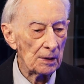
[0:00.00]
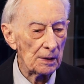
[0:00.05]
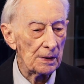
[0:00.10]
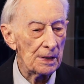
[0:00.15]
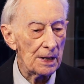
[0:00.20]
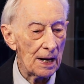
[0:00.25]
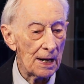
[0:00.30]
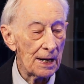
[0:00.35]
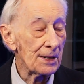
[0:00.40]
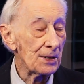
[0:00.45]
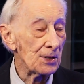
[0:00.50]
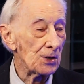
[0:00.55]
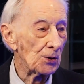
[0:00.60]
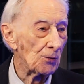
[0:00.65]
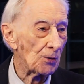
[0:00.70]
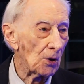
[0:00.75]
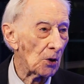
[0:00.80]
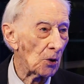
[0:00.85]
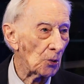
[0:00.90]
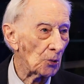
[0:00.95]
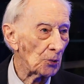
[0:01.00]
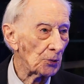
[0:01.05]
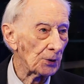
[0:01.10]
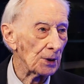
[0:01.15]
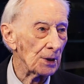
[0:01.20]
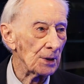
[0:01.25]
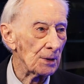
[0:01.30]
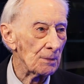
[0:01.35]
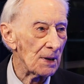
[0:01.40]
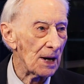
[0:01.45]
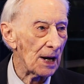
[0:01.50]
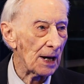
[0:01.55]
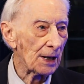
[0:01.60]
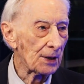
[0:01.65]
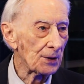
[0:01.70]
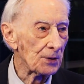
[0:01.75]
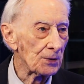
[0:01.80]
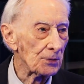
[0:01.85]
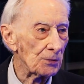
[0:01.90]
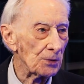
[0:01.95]
9-year-old in the
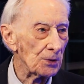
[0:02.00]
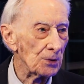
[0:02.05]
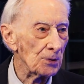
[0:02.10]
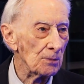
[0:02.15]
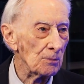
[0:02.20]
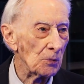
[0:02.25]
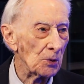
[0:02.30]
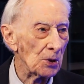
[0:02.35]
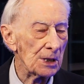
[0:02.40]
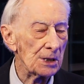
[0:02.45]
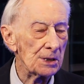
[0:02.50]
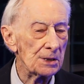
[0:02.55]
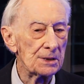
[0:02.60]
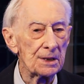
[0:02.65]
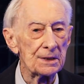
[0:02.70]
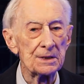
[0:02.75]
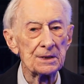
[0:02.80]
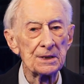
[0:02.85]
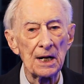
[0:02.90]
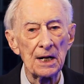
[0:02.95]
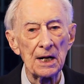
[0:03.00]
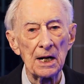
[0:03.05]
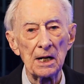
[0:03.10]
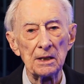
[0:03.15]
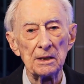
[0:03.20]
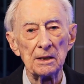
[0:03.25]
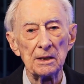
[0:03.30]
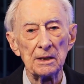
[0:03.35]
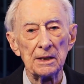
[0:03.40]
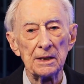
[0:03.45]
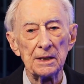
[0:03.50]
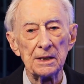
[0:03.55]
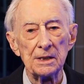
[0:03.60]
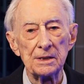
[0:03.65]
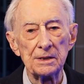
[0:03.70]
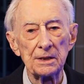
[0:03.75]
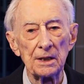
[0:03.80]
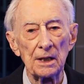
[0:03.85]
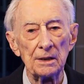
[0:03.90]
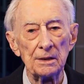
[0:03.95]
back of the room raised his hand and he
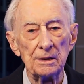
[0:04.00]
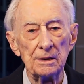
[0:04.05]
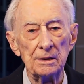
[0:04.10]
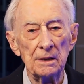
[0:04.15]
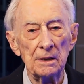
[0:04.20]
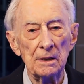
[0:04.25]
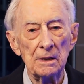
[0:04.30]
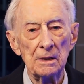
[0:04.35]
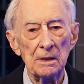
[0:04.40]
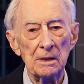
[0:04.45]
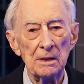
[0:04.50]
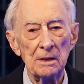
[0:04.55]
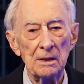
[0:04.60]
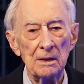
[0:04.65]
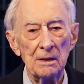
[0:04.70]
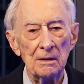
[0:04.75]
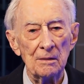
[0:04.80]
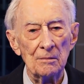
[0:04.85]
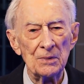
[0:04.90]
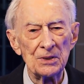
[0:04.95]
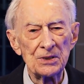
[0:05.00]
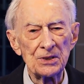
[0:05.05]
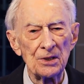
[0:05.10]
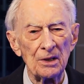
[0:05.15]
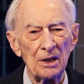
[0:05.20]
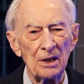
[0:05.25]
said, Mr.